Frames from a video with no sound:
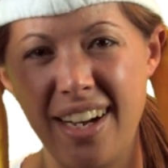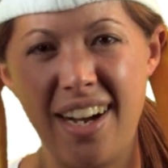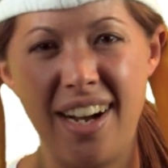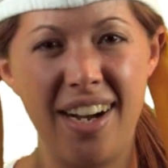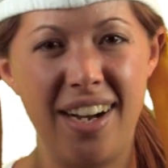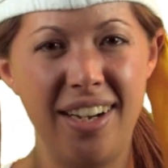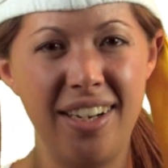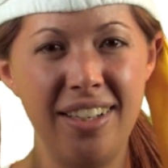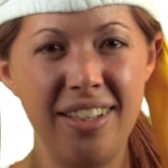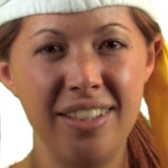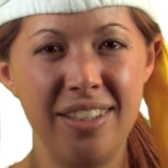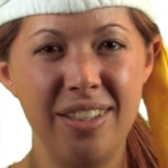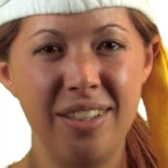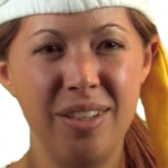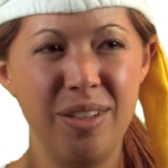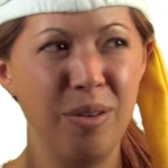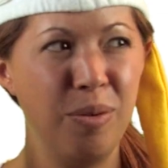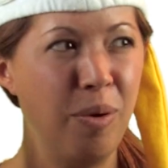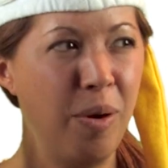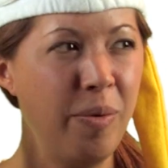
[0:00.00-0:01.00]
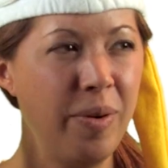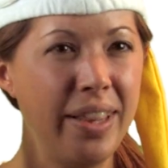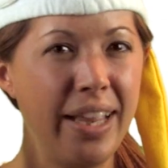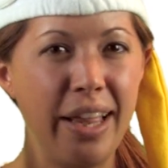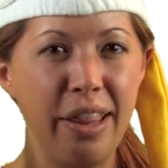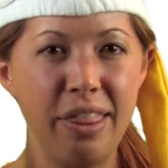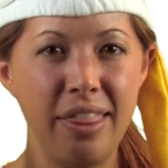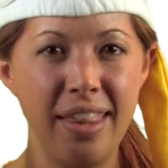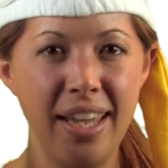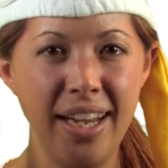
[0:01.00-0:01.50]
huh? What were
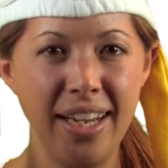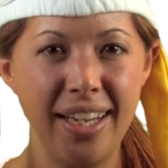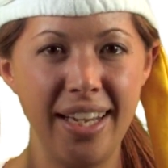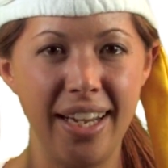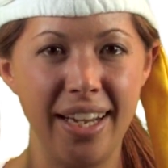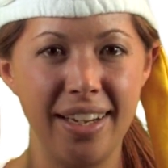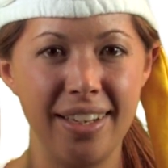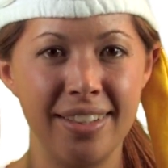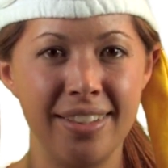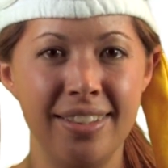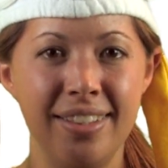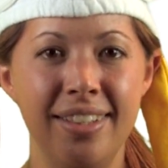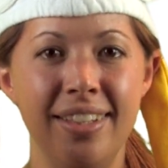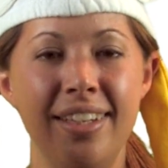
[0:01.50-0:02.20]
they thinking?